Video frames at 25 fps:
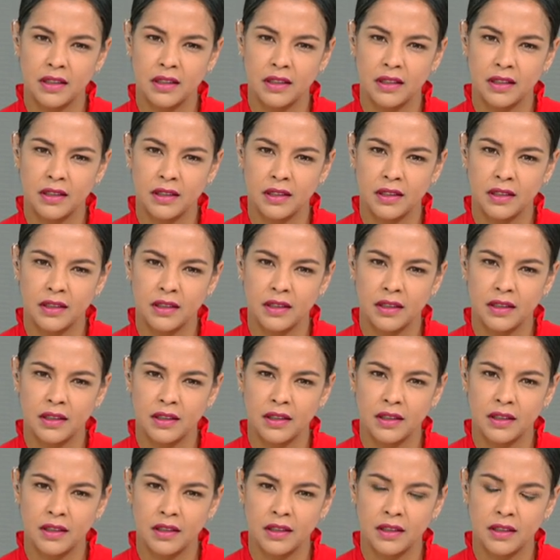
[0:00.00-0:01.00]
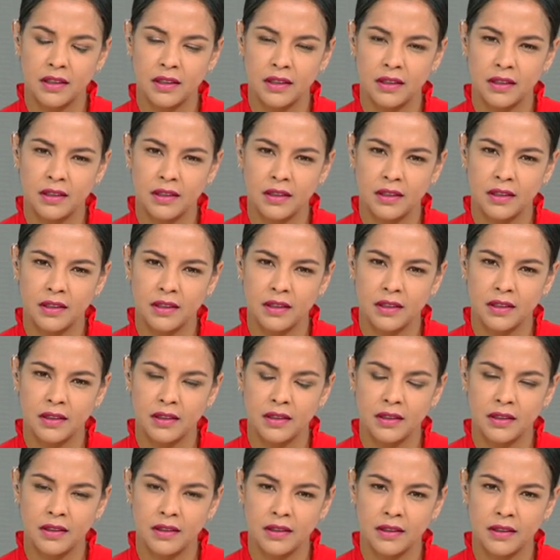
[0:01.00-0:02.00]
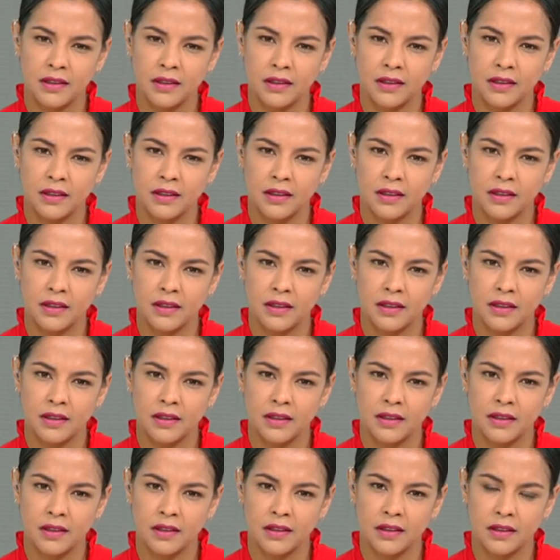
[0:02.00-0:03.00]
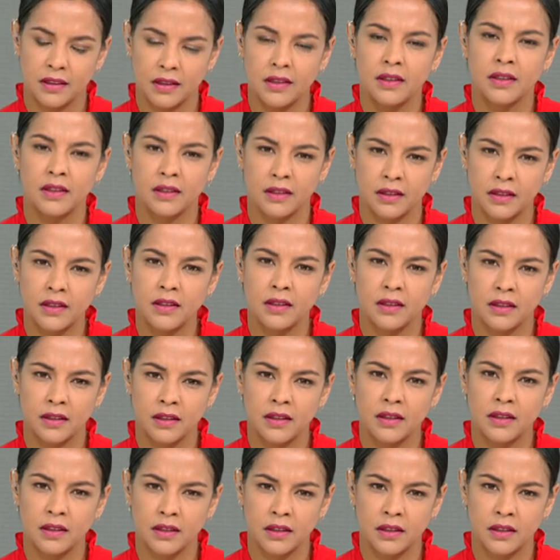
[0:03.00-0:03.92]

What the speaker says: (silent)